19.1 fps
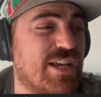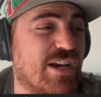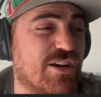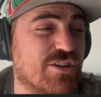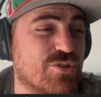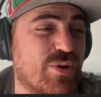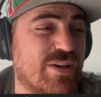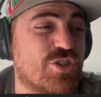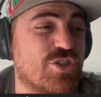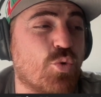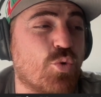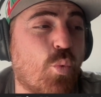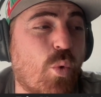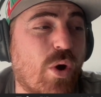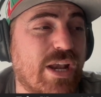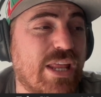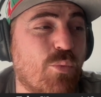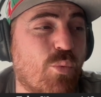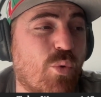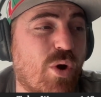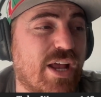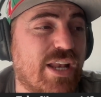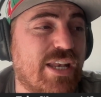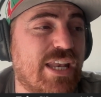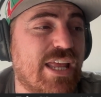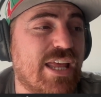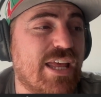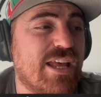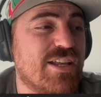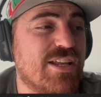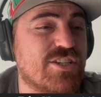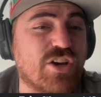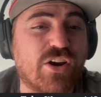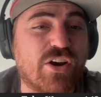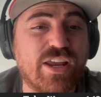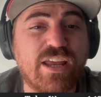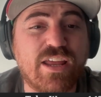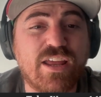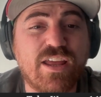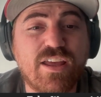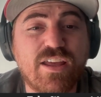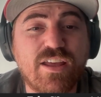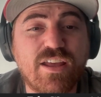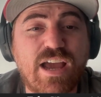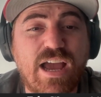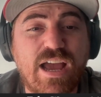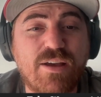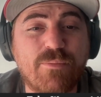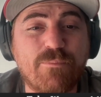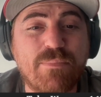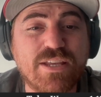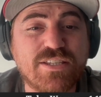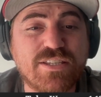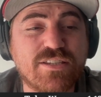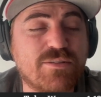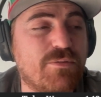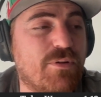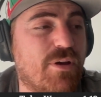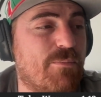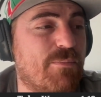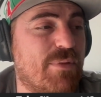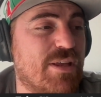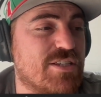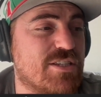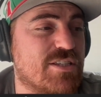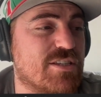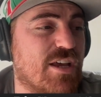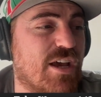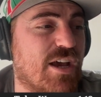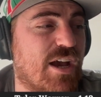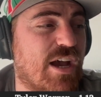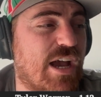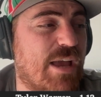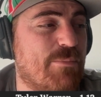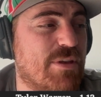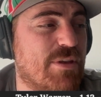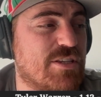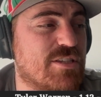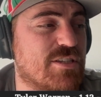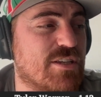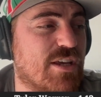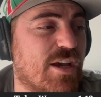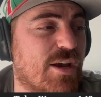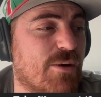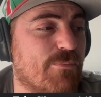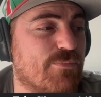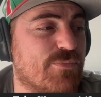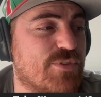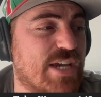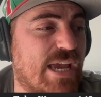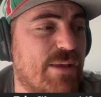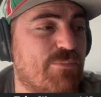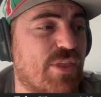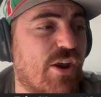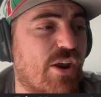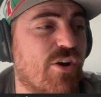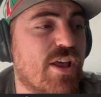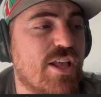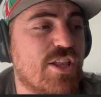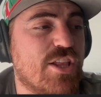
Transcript: He also has 21. Sorry, I typed there.